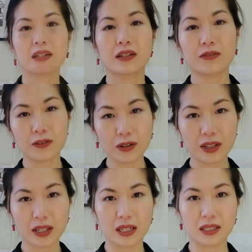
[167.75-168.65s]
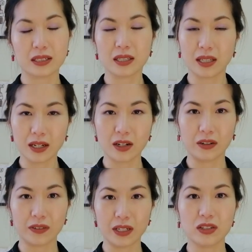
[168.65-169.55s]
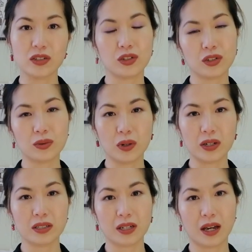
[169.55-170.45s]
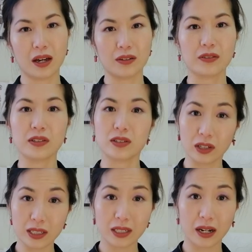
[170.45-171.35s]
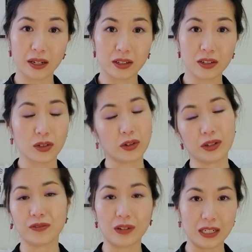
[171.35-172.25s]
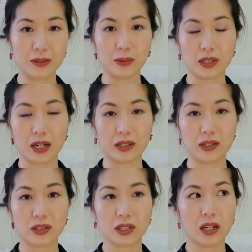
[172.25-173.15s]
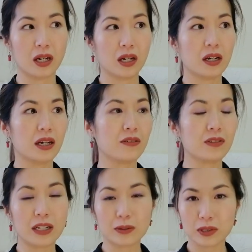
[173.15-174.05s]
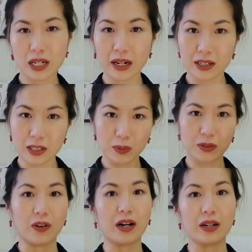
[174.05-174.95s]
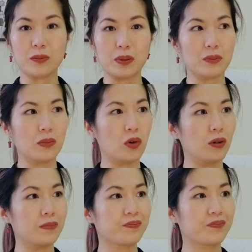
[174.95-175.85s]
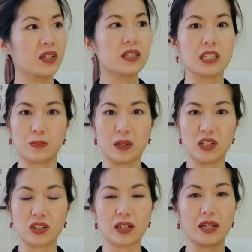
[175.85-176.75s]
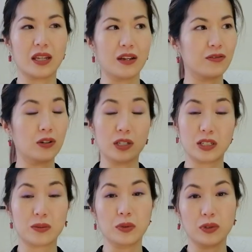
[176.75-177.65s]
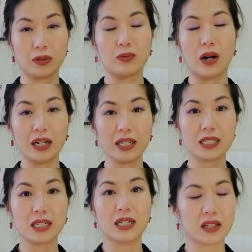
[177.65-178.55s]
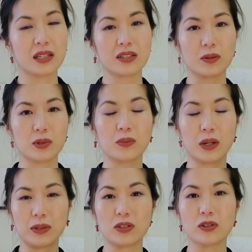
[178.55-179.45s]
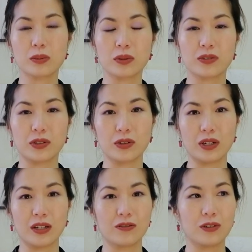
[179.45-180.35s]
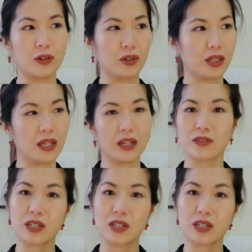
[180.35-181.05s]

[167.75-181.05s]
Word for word: The fourth thing to think of is do you want to have solid tires or inflatable tires? Inflatable tires provide a bit more suspension and therefore a smoother ride. This option may be suitable for you if you're thinking of